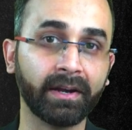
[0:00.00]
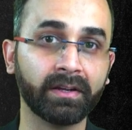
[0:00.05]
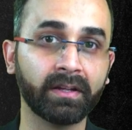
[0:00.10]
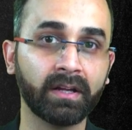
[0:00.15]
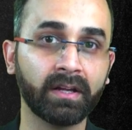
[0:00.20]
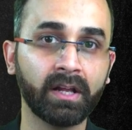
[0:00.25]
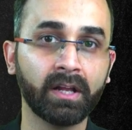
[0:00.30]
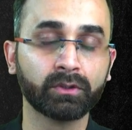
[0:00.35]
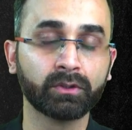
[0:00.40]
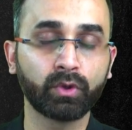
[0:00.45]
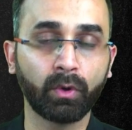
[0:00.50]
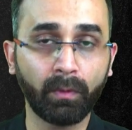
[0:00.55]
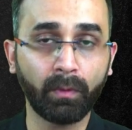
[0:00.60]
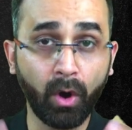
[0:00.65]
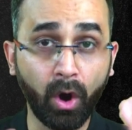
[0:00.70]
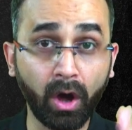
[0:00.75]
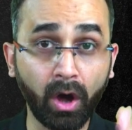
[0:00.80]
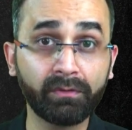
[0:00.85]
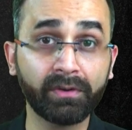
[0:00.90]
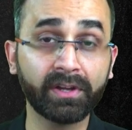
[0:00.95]
it. So
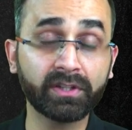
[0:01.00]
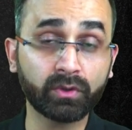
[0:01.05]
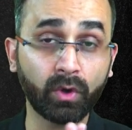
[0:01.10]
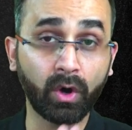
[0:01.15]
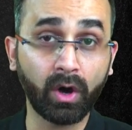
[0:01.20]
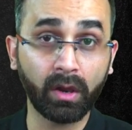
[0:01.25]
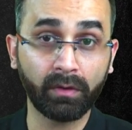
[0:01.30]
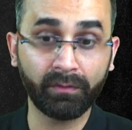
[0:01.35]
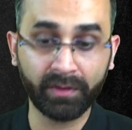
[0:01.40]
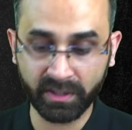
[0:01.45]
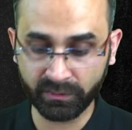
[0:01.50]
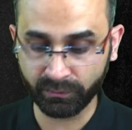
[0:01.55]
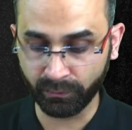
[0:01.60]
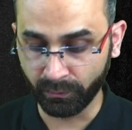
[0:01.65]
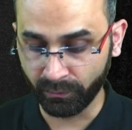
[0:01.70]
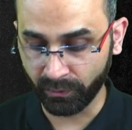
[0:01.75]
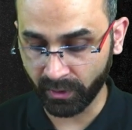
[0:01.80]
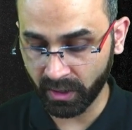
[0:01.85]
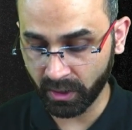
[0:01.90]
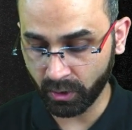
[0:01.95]
always, always
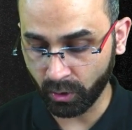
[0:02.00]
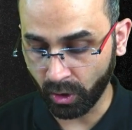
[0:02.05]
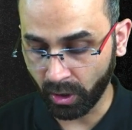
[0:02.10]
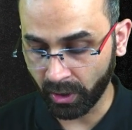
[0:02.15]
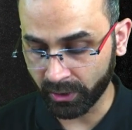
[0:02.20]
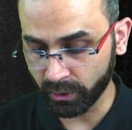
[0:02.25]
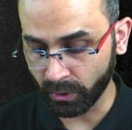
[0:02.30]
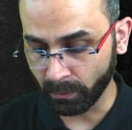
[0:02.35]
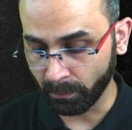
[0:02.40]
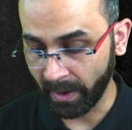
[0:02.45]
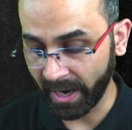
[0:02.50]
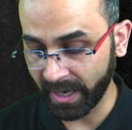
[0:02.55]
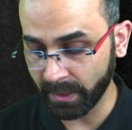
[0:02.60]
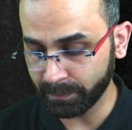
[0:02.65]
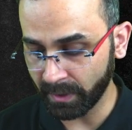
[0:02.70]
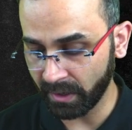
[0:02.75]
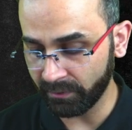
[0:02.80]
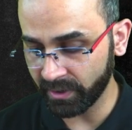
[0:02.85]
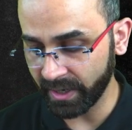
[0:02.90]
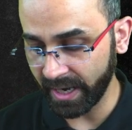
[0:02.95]
work on your mind
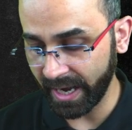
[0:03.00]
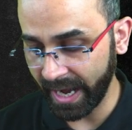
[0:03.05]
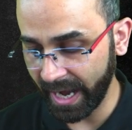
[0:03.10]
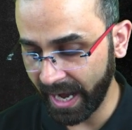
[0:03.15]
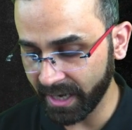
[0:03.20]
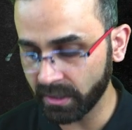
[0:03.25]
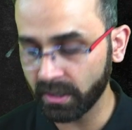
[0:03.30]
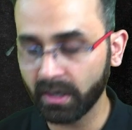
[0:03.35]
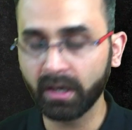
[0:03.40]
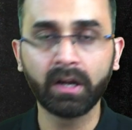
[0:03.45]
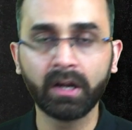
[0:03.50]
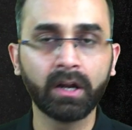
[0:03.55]
power and